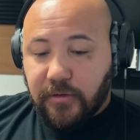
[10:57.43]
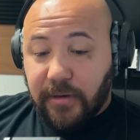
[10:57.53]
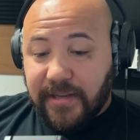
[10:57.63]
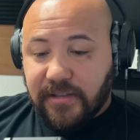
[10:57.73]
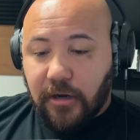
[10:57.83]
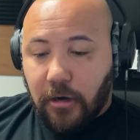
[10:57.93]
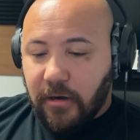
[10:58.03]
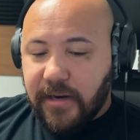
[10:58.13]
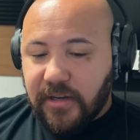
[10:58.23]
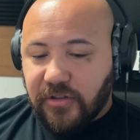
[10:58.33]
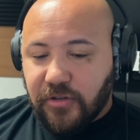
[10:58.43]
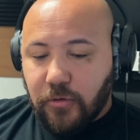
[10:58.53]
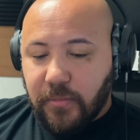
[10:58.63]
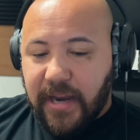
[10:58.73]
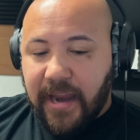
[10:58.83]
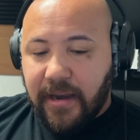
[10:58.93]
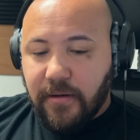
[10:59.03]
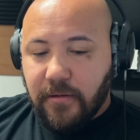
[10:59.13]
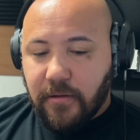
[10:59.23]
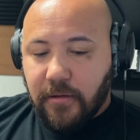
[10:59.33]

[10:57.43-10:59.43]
So it's already zoomed in